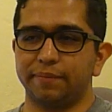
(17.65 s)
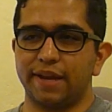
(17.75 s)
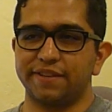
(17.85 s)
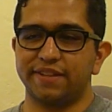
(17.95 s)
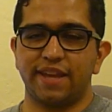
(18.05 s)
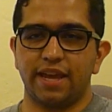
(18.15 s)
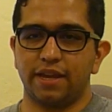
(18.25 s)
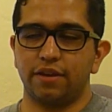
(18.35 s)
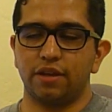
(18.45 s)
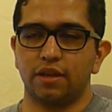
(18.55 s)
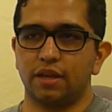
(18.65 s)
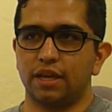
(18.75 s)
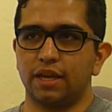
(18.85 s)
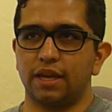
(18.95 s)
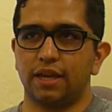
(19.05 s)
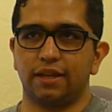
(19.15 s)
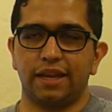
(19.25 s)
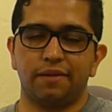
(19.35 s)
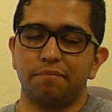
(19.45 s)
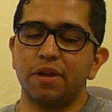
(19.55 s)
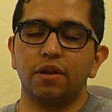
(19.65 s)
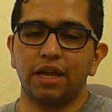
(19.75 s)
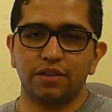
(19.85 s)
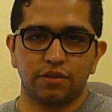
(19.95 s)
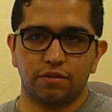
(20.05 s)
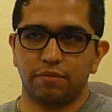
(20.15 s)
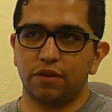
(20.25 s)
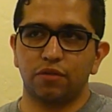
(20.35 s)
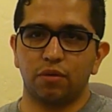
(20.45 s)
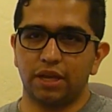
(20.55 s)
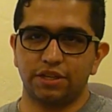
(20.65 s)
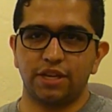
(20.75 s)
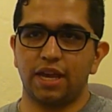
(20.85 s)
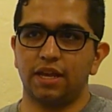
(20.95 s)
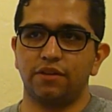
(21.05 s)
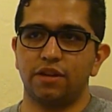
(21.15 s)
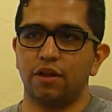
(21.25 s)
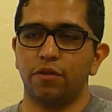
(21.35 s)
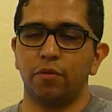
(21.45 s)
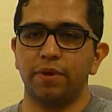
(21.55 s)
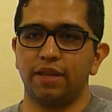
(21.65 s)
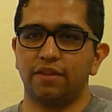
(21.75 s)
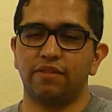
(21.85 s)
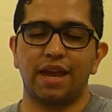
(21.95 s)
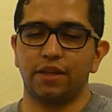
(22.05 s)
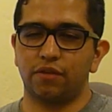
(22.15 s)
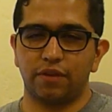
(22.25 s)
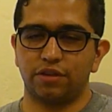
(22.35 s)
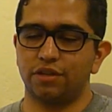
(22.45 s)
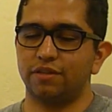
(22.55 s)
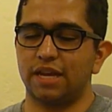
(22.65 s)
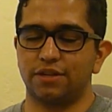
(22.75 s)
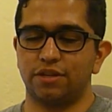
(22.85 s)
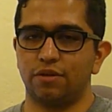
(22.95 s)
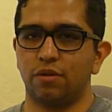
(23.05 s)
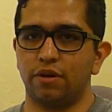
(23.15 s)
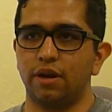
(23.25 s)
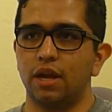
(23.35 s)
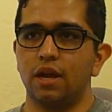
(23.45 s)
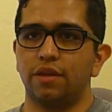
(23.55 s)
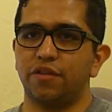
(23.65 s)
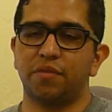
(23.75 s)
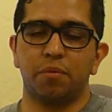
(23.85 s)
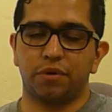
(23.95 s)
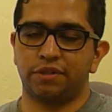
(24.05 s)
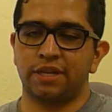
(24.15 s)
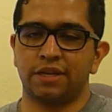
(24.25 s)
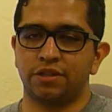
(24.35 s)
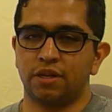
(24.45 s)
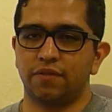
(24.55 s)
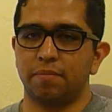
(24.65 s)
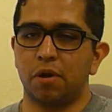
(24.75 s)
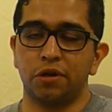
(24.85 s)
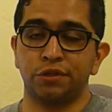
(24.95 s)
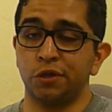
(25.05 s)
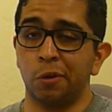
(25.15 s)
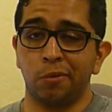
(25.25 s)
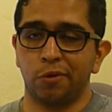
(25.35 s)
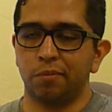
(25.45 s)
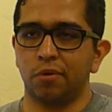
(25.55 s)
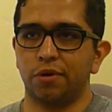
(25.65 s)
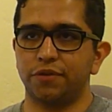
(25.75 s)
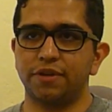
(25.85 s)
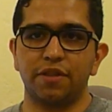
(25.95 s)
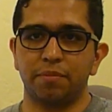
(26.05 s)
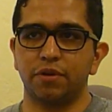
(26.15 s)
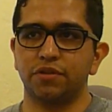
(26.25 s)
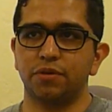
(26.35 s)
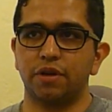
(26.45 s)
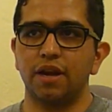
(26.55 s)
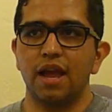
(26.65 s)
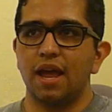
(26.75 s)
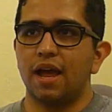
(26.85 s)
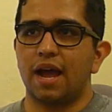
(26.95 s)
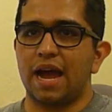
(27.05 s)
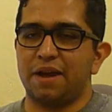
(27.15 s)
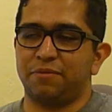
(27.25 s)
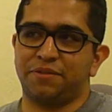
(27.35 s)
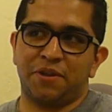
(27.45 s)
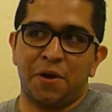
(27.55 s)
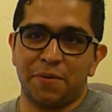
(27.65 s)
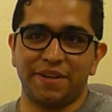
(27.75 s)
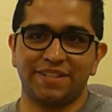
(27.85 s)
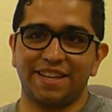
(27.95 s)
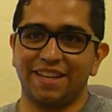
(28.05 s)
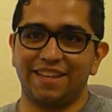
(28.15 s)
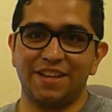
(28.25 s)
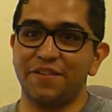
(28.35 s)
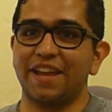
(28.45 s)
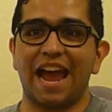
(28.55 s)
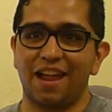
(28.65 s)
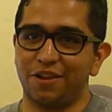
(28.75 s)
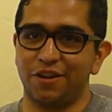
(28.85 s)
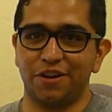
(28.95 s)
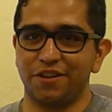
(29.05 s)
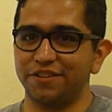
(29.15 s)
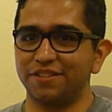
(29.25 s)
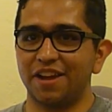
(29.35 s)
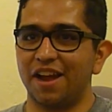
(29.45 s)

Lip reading: As a kid, like middle school age kids, they'll be in the science fiction section or the sports section of a Barnes and Noble or Borders or another bookstore. I was always at the calendars,